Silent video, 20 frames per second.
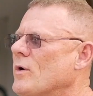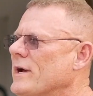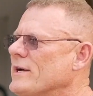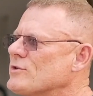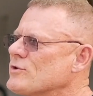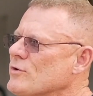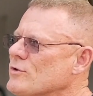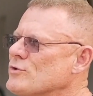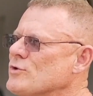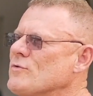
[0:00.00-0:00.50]

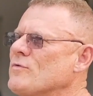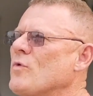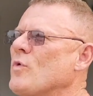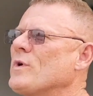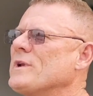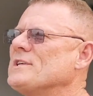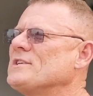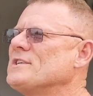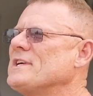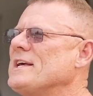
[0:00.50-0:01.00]
Okay, so the
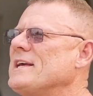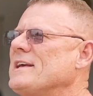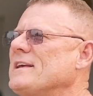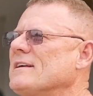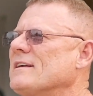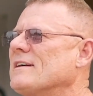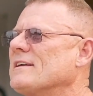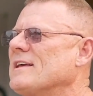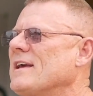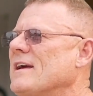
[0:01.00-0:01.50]

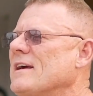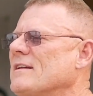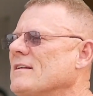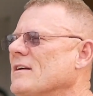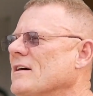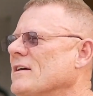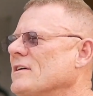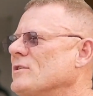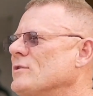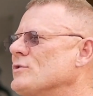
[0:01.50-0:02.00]
240Z,
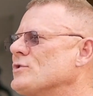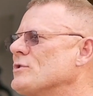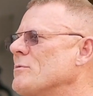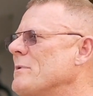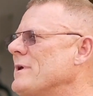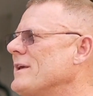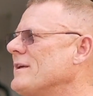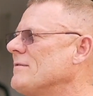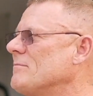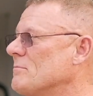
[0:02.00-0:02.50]
again, used
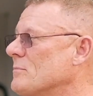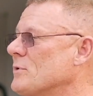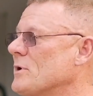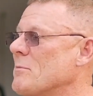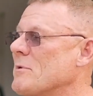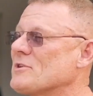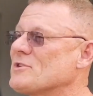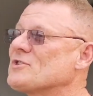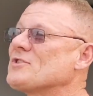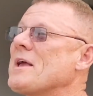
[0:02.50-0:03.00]
to be
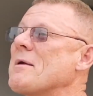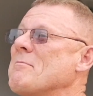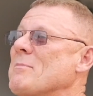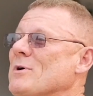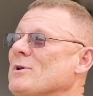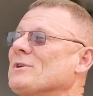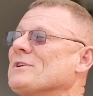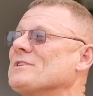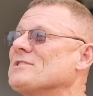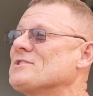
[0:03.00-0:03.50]
pretty much the same
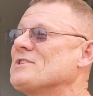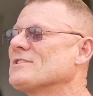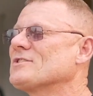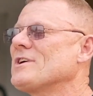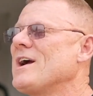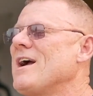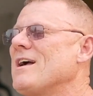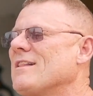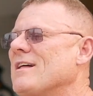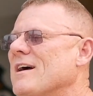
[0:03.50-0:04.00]
build as the
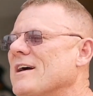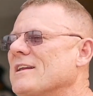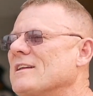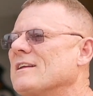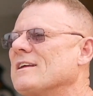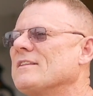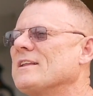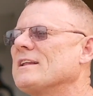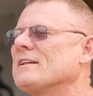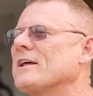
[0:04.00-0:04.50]

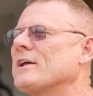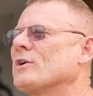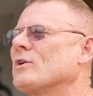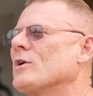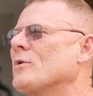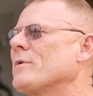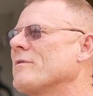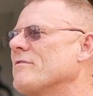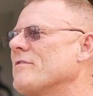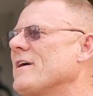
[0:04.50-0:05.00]
Skyline, and then later
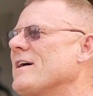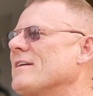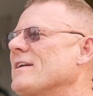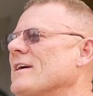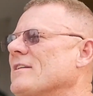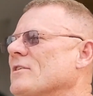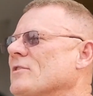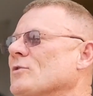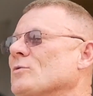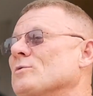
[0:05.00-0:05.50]
on we found
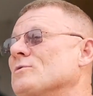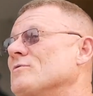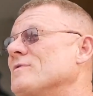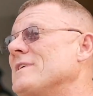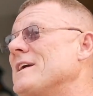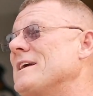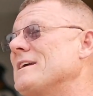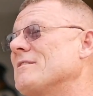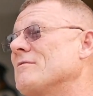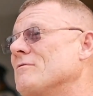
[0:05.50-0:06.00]
out that there was
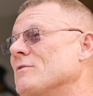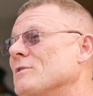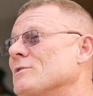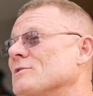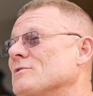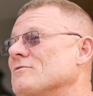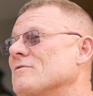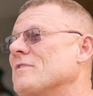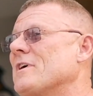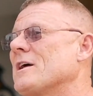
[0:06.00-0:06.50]
V8
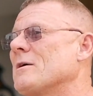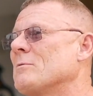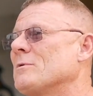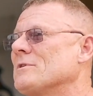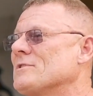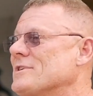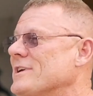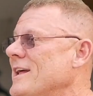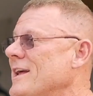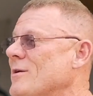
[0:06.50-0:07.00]
conversions
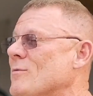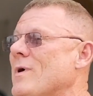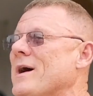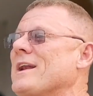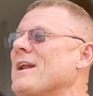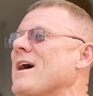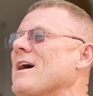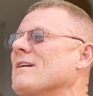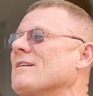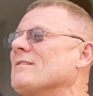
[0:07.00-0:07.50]
available and said, hey,
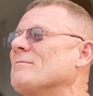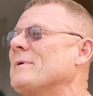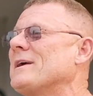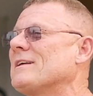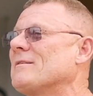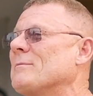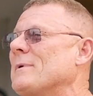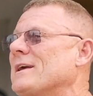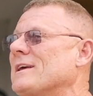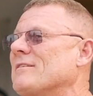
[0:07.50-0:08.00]
why not?
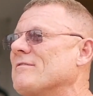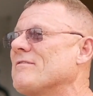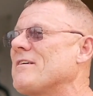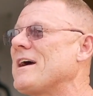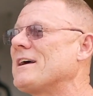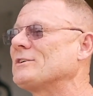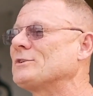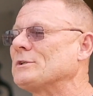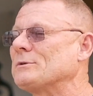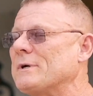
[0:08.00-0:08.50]
Make it
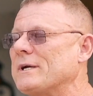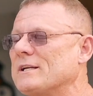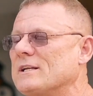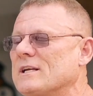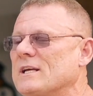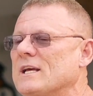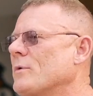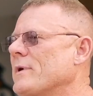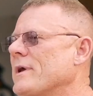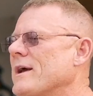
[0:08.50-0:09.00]
faster, right?
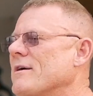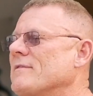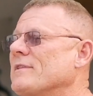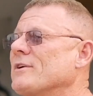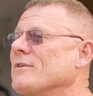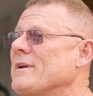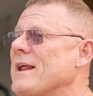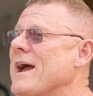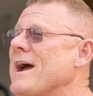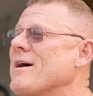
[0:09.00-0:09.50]
What we have
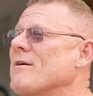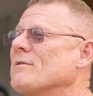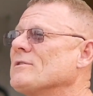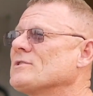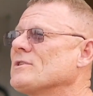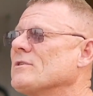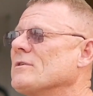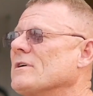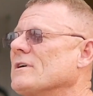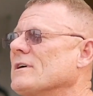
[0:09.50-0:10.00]
in there now
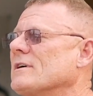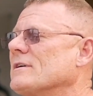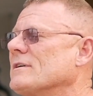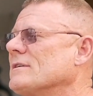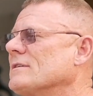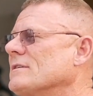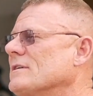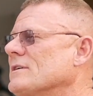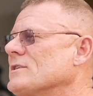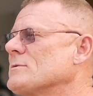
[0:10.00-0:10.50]
is
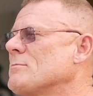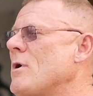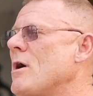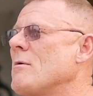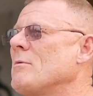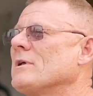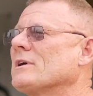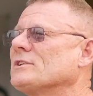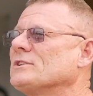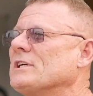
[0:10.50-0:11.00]
a
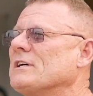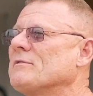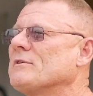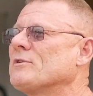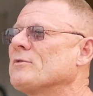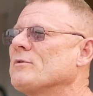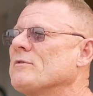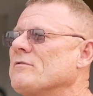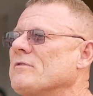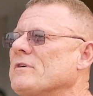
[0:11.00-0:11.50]
small block
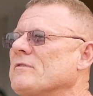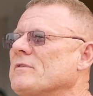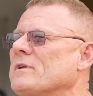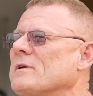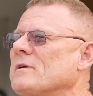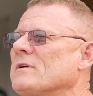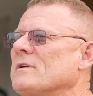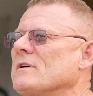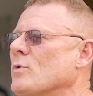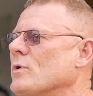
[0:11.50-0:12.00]
Chevy
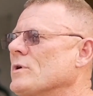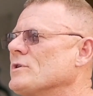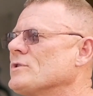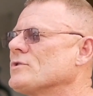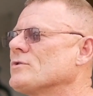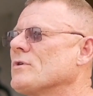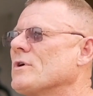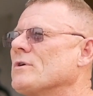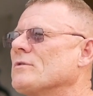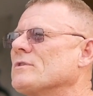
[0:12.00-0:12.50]
350, bored
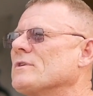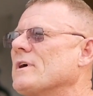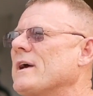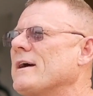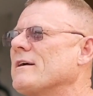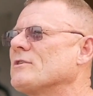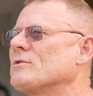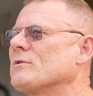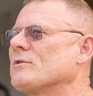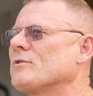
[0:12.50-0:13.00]
and stroked
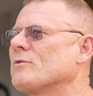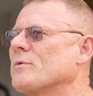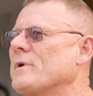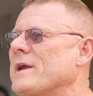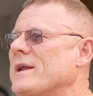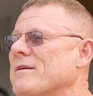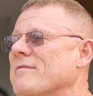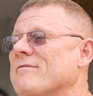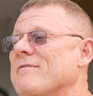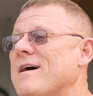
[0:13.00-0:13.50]
out to a
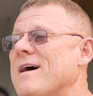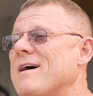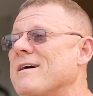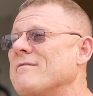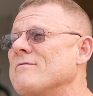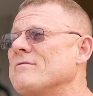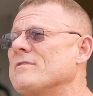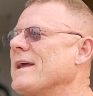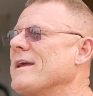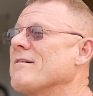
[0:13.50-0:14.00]

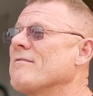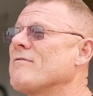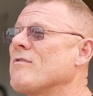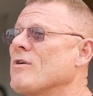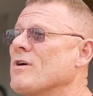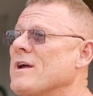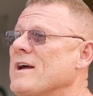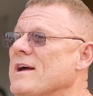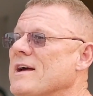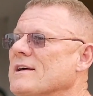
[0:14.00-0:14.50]
385,
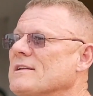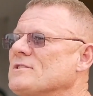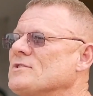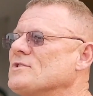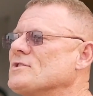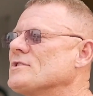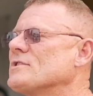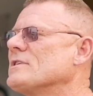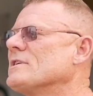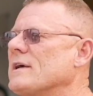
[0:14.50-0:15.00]
AFR
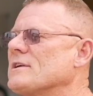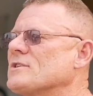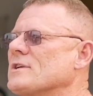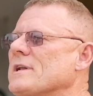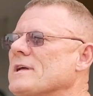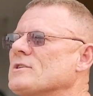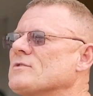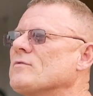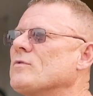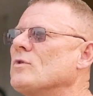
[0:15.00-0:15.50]
heads,
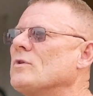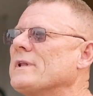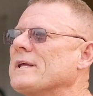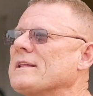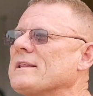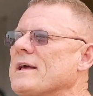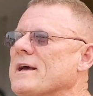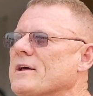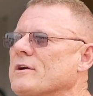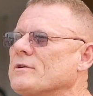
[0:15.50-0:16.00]
S&S
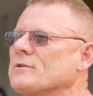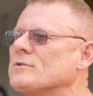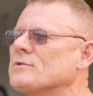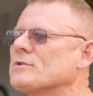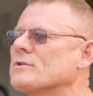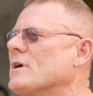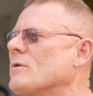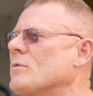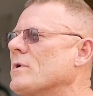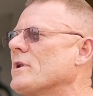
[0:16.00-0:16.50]
full-length
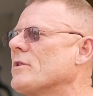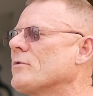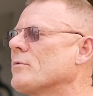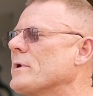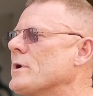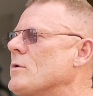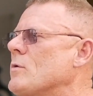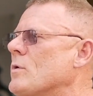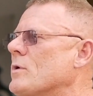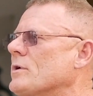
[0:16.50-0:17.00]
headers, 1
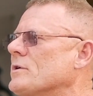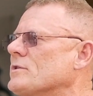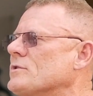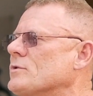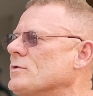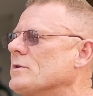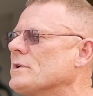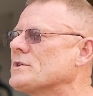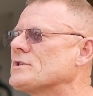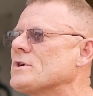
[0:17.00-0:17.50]

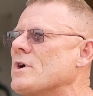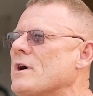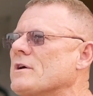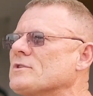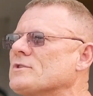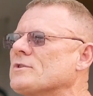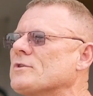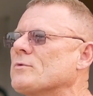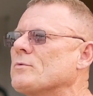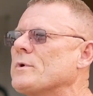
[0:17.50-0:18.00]
3/4, dual
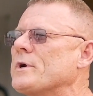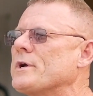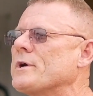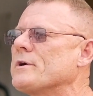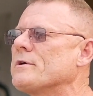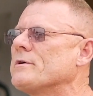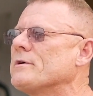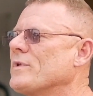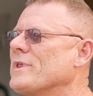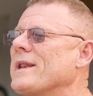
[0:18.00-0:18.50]
exhaust to the
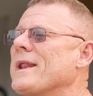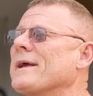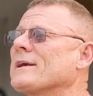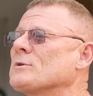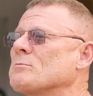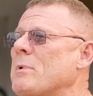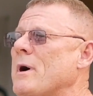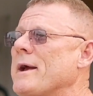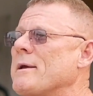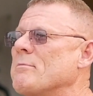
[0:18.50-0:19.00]
rear with an
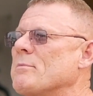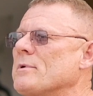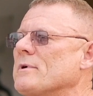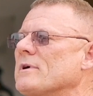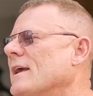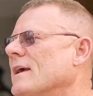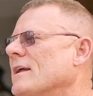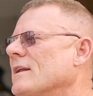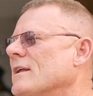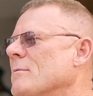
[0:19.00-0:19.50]
X-pipe,
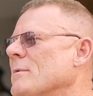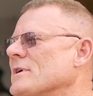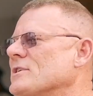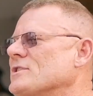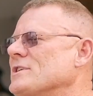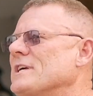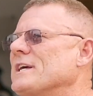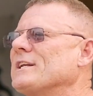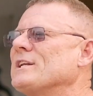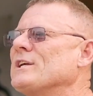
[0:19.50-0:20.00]
and
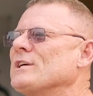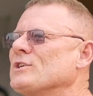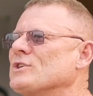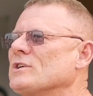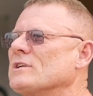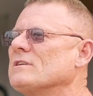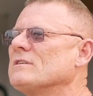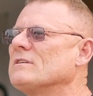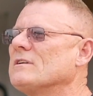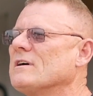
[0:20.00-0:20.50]
MSD
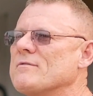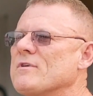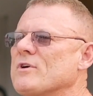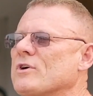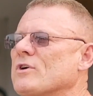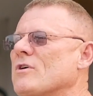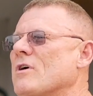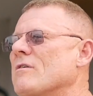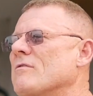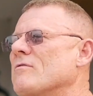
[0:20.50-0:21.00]
ignition,
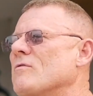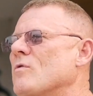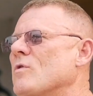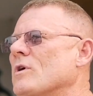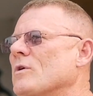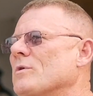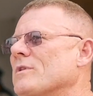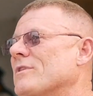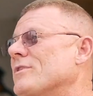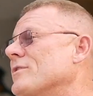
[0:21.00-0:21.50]
700
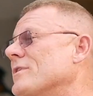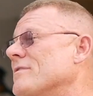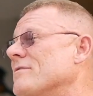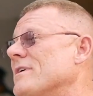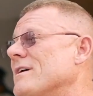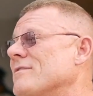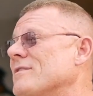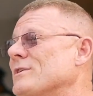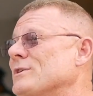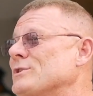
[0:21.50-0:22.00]
R4 with a
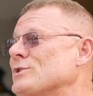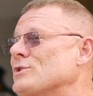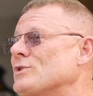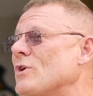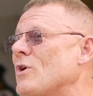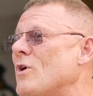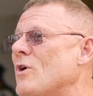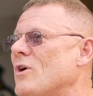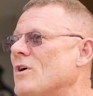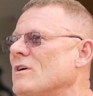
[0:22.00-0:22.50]
3500
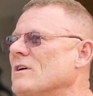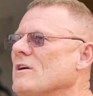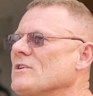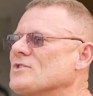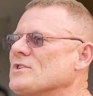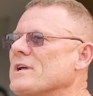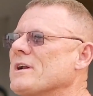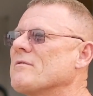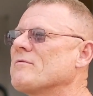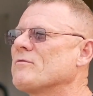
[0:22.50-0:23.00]
stall,
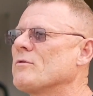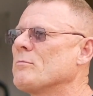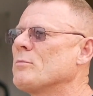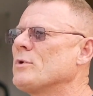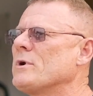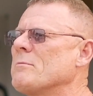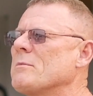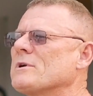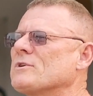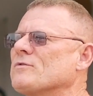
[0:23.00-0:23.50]
all set up for
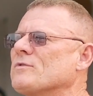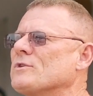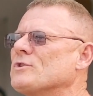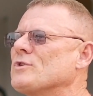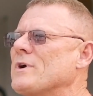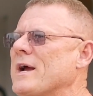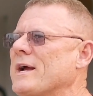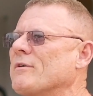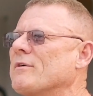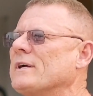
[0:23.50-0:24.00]
pretty much for
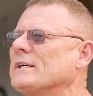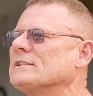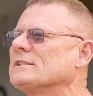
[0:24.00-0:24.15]
drag